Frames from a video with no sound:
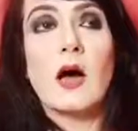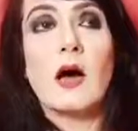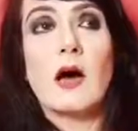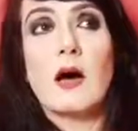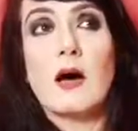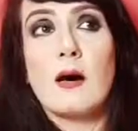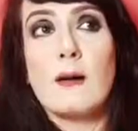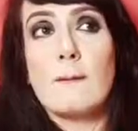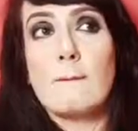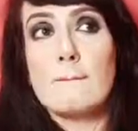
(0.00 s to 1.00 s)
uh,
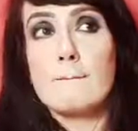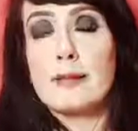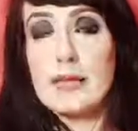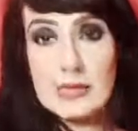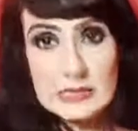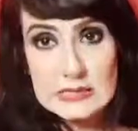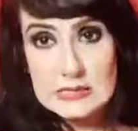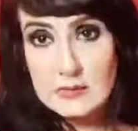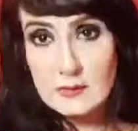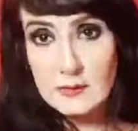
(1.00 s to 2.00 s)

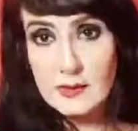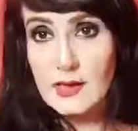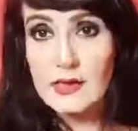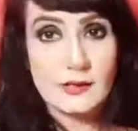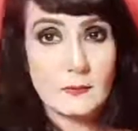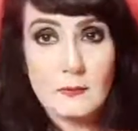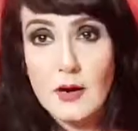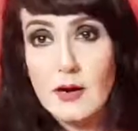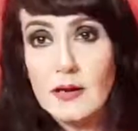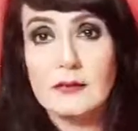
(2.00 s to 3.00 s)
place, okay, in your
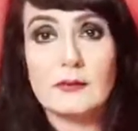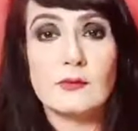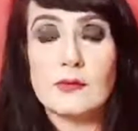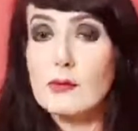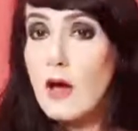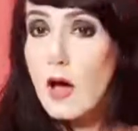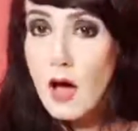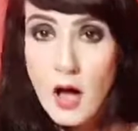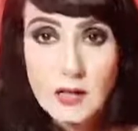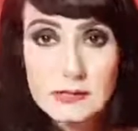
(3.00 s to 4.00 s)
mind or in your
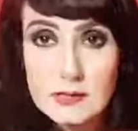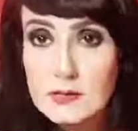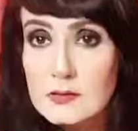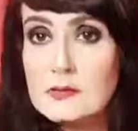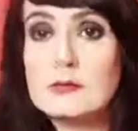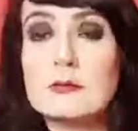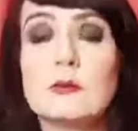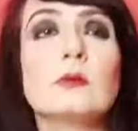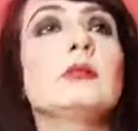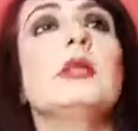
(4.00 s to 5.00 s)
heart, in your
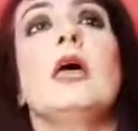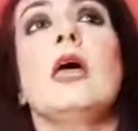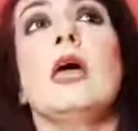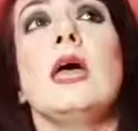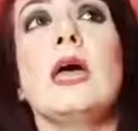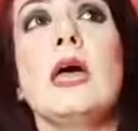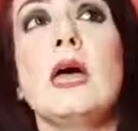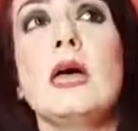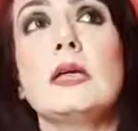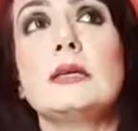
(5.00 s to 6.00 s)
soul.
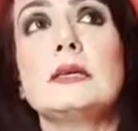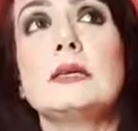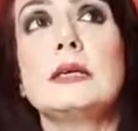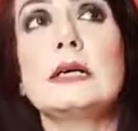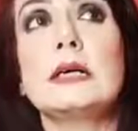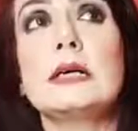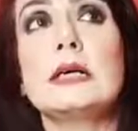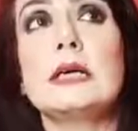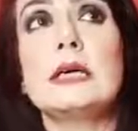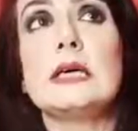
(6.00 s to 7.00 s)
And
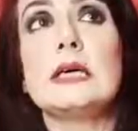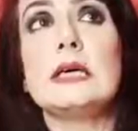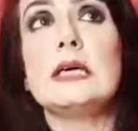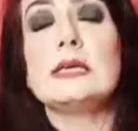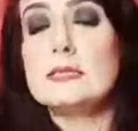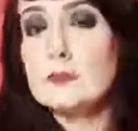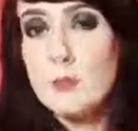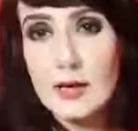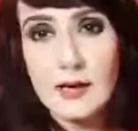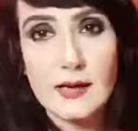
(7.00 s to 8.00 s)
it's a
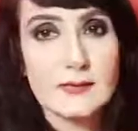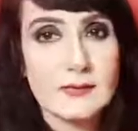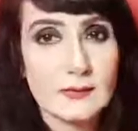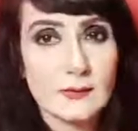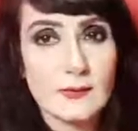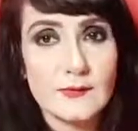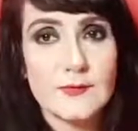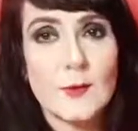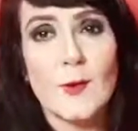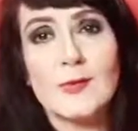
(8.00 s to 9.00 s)
twilight zone of
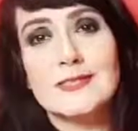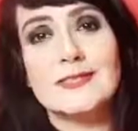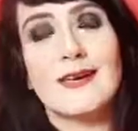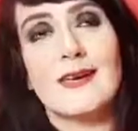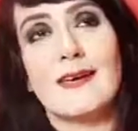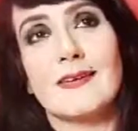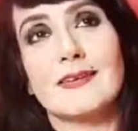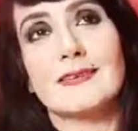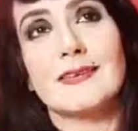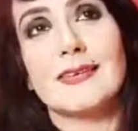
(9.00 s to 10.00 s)
sorts,
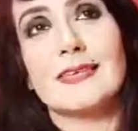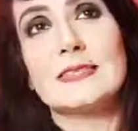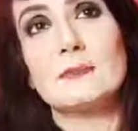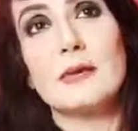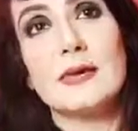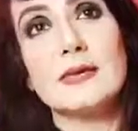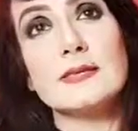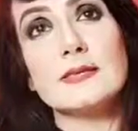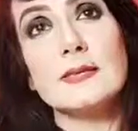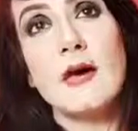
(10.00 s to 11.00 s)
and it's a
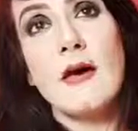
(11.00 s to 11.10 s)
place